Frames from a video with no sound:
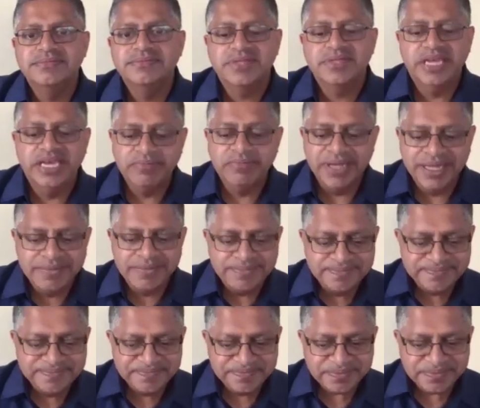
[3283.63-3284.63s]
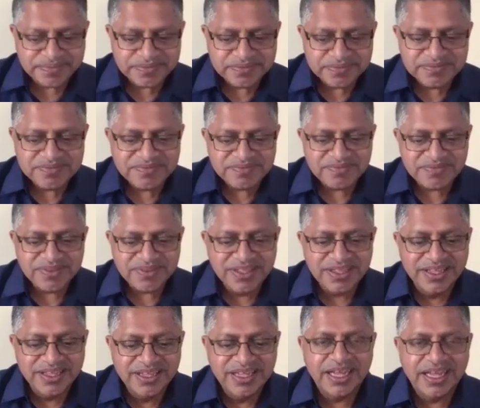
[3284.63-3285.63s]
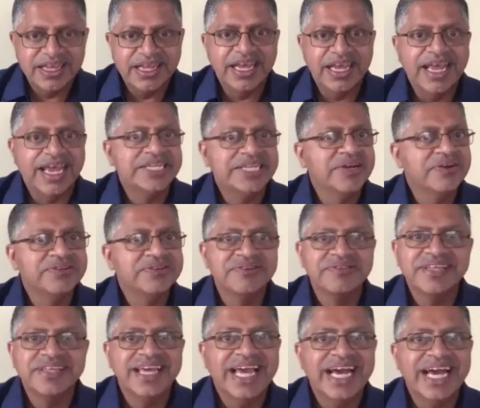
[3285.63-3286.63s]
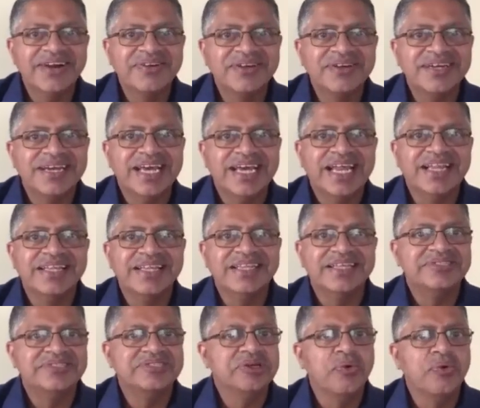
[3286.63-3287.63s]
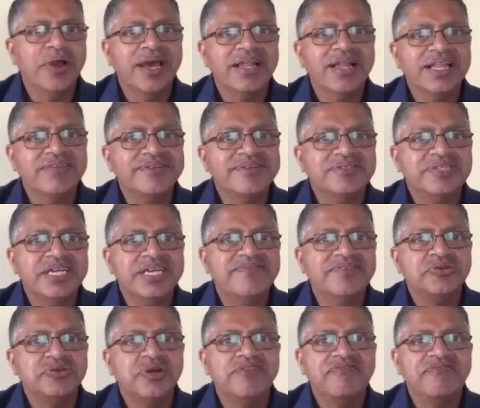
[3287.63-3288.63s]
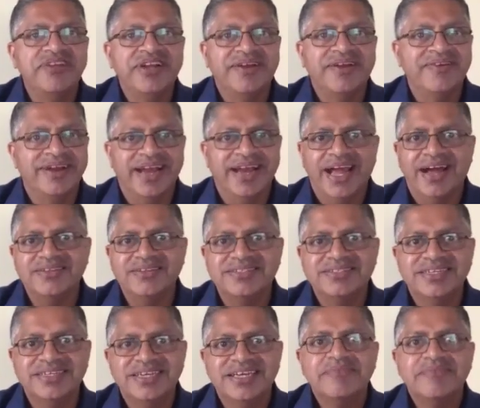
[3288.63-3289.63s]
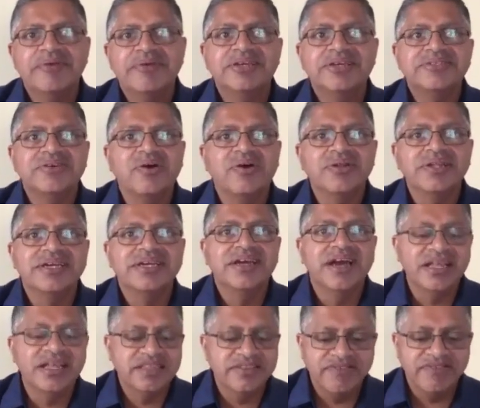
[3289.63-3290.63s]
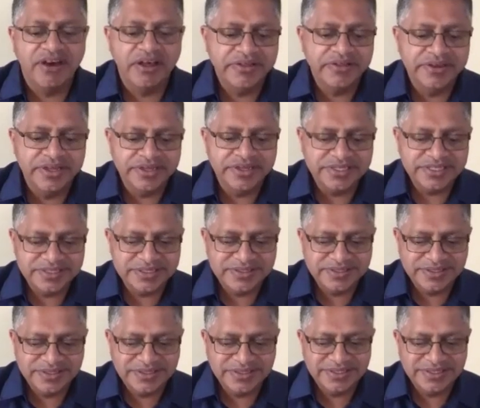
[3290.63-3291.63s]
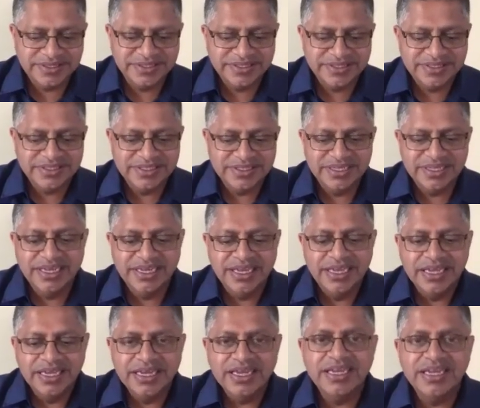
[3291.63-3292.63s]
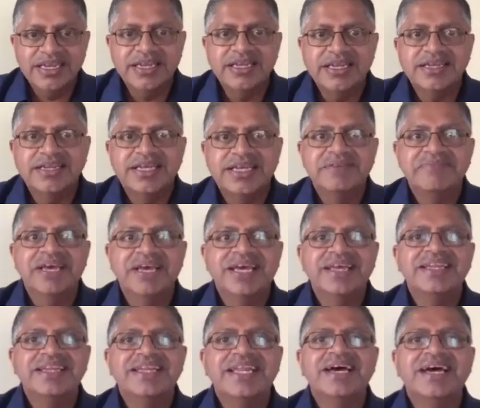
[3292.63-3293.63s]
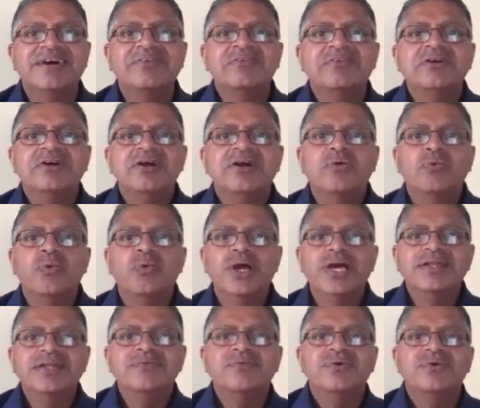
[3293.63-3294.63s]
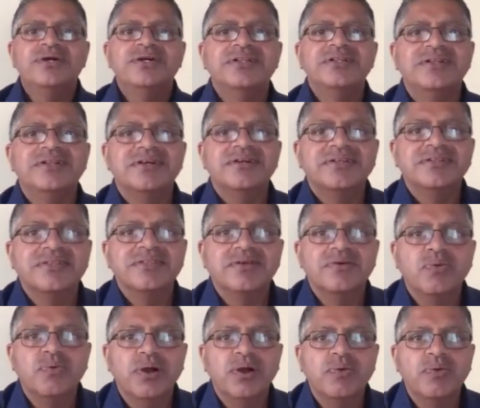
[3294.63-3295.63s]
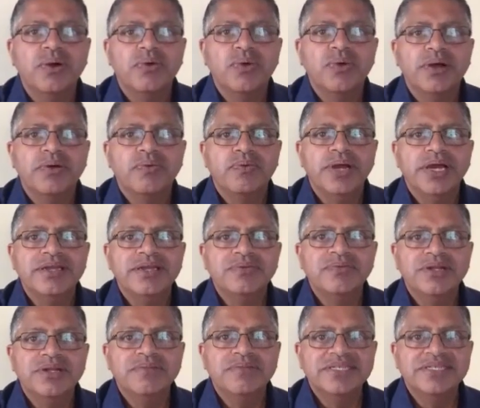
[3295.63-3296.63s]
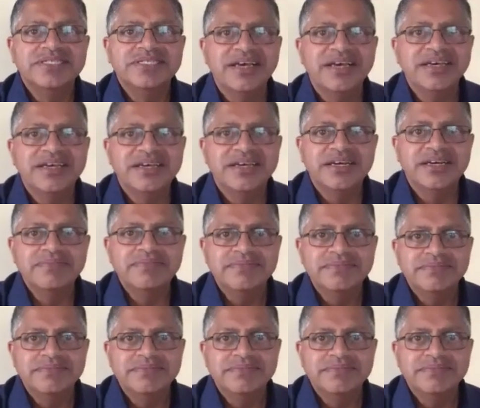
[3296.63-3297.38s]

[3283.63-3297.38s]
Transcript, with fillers: Amen. And I don't know the hour, and there's no way I'll even, even try to figure it out because only God the Father knows. Right. Amen. Now, when will when will Messiah come?